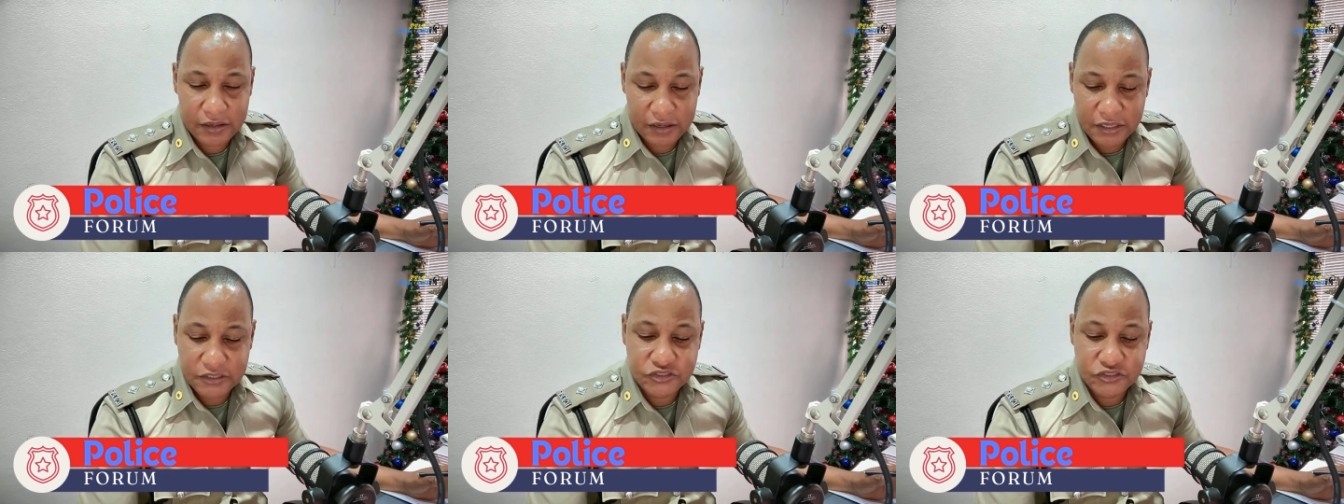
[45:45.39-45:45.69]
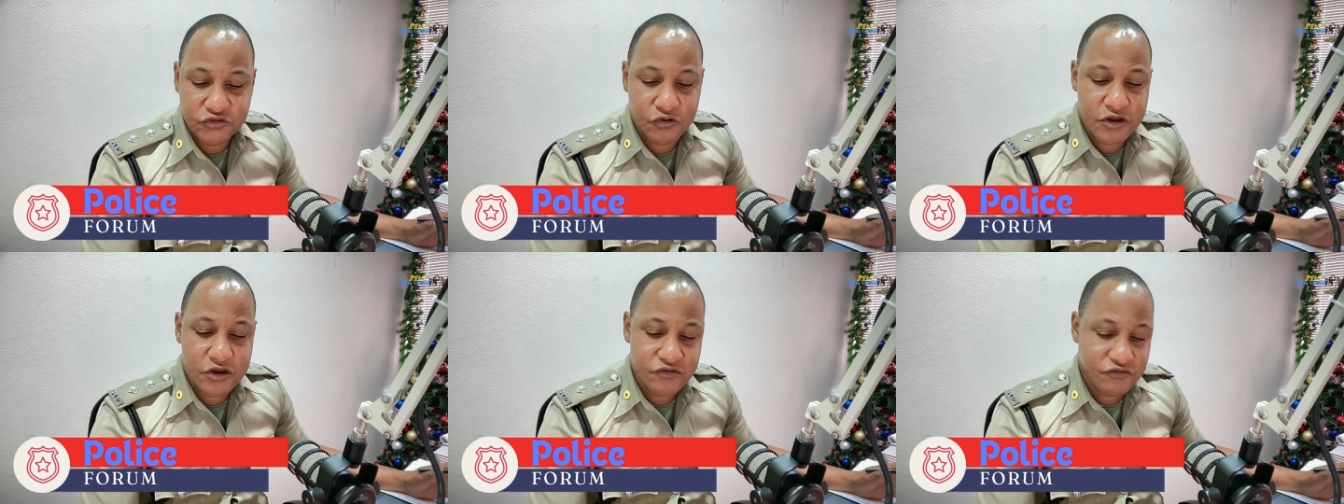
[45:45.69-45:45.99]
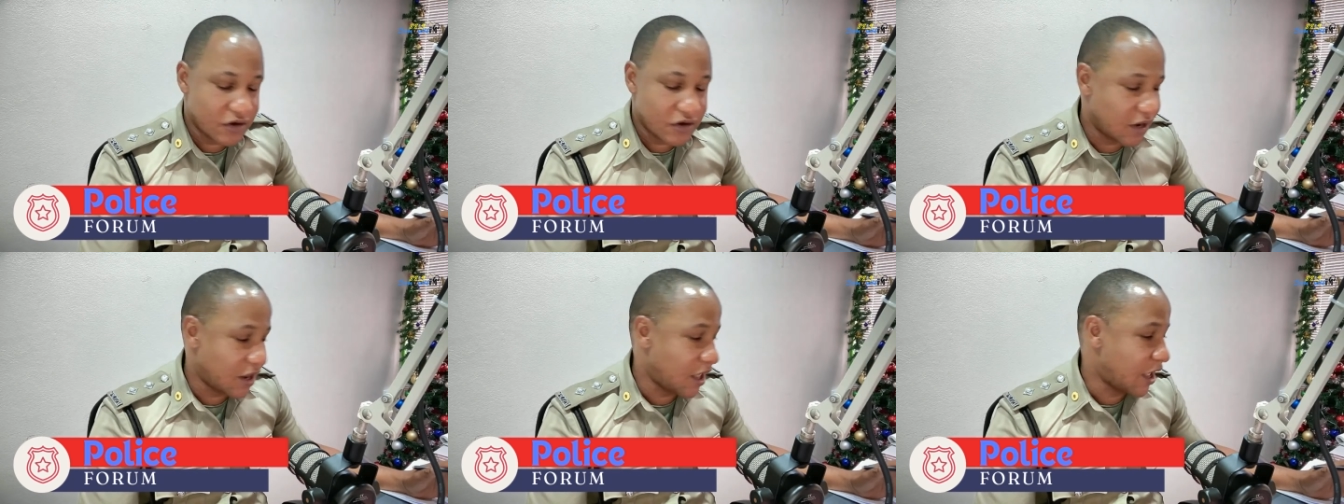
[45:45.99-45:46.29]
enjoy,
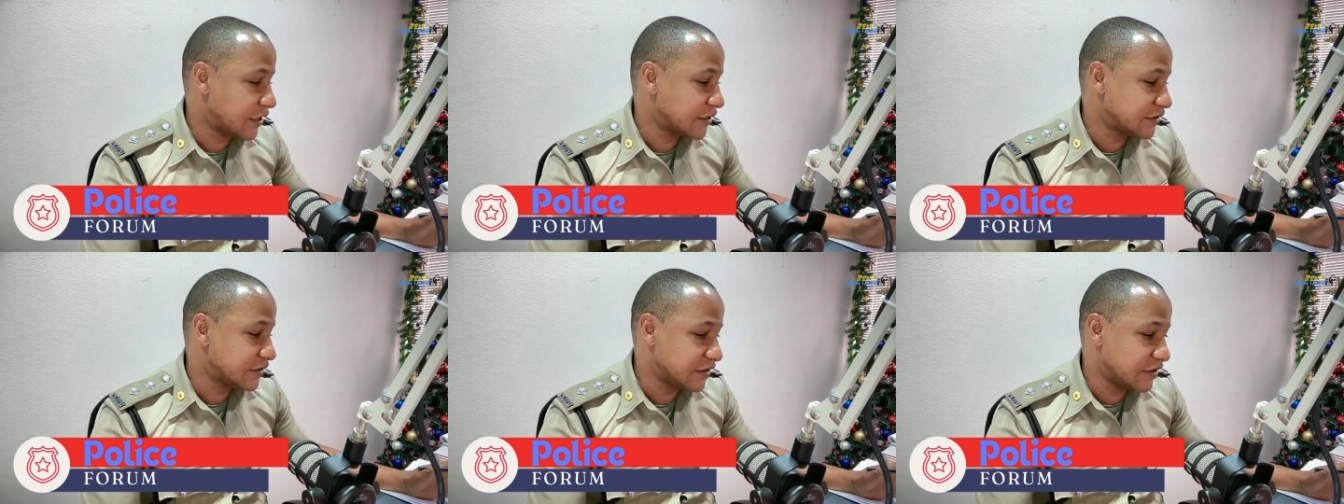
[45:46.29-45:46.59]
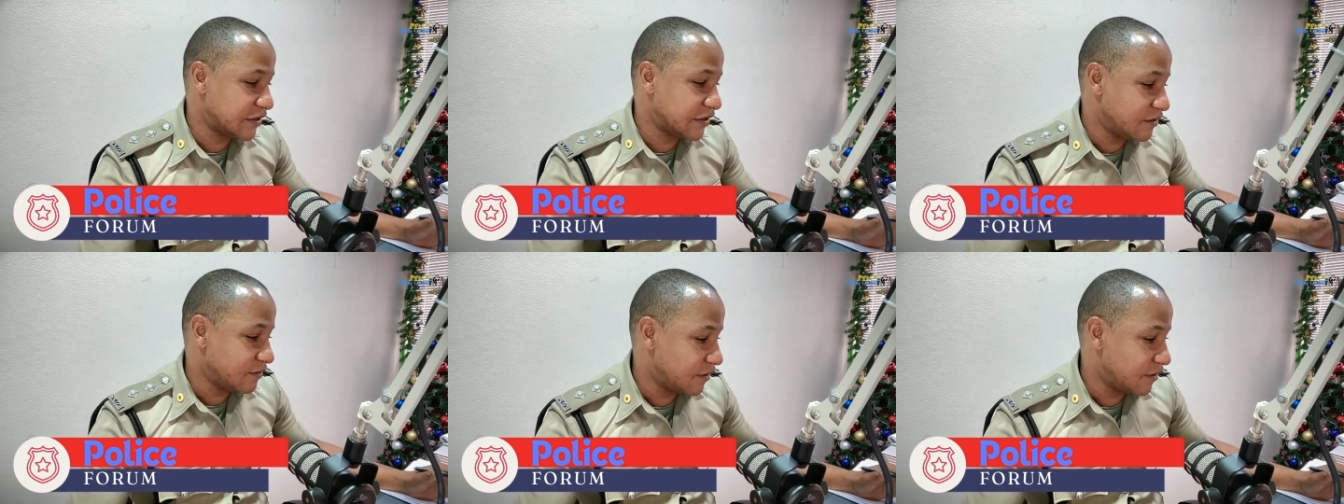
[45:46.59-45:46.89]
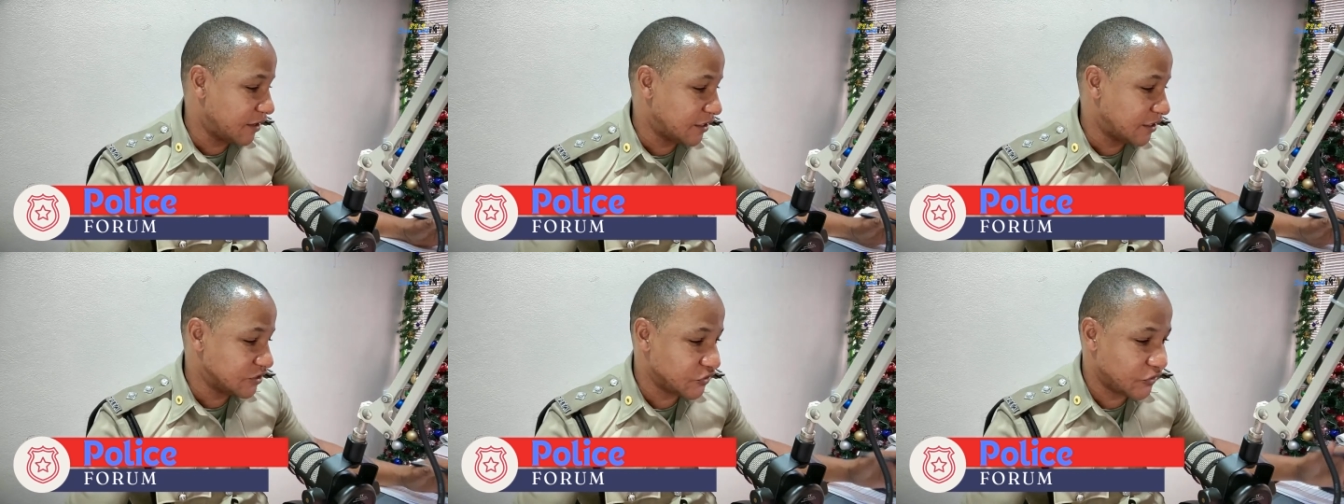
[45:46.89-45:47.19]
relax, and
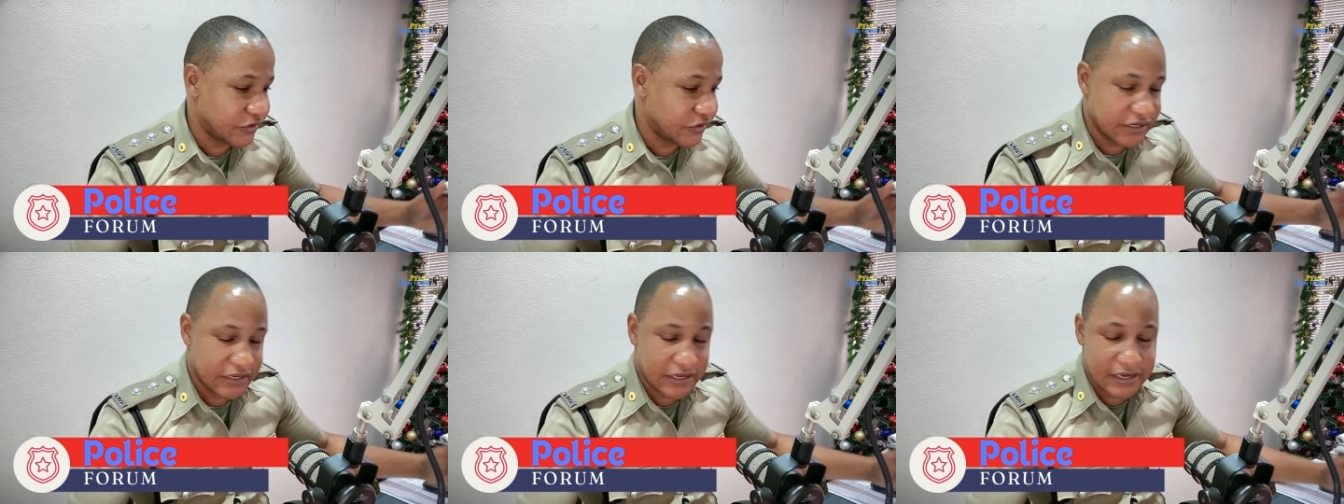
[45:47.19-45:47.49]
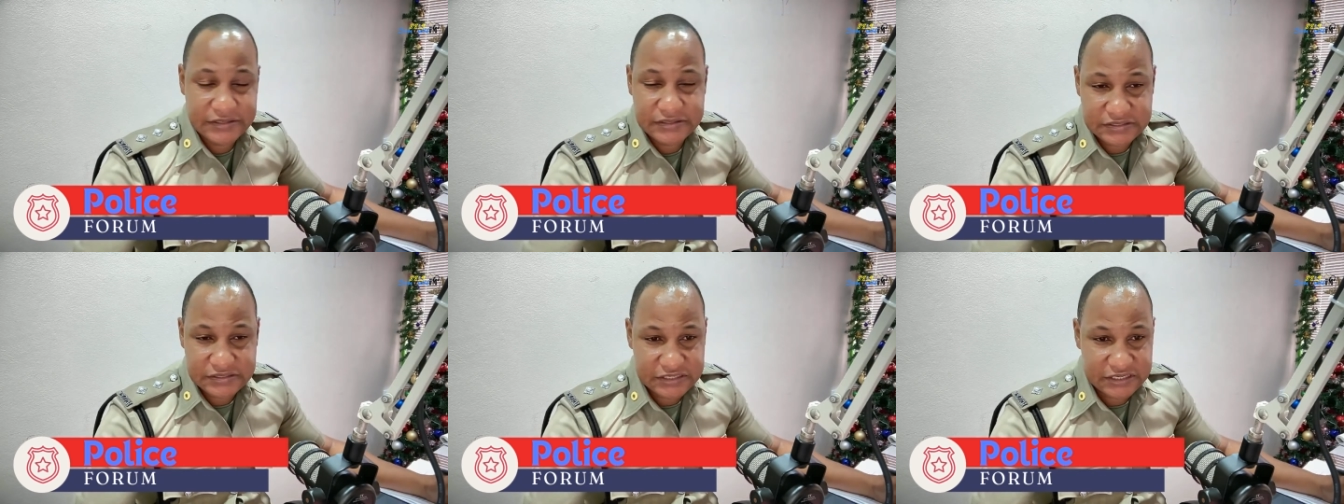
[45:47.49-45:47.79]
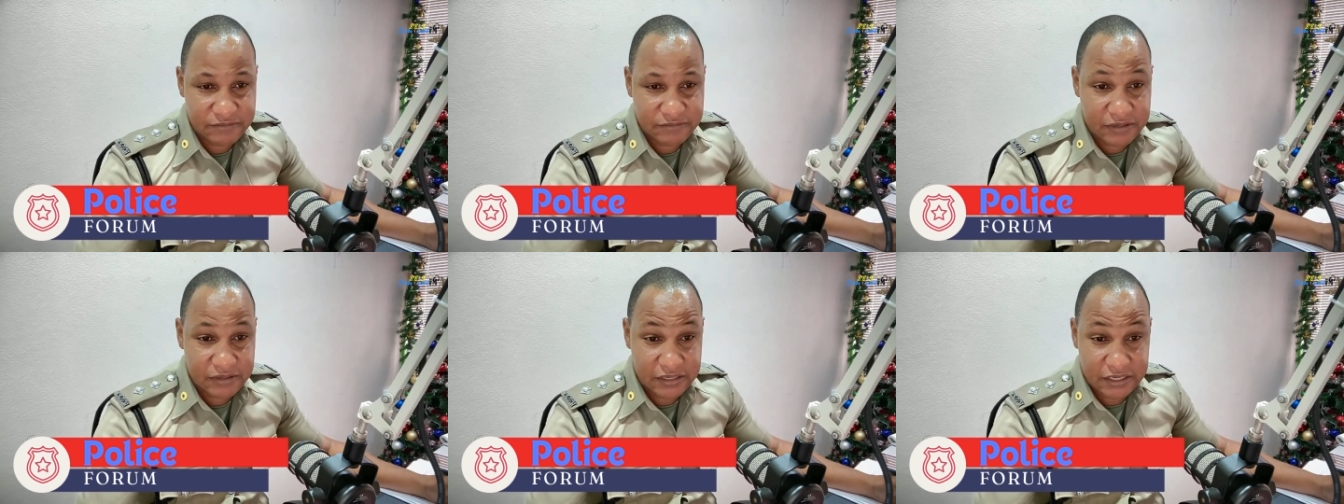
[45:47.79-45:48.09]
enjoy the entertainment,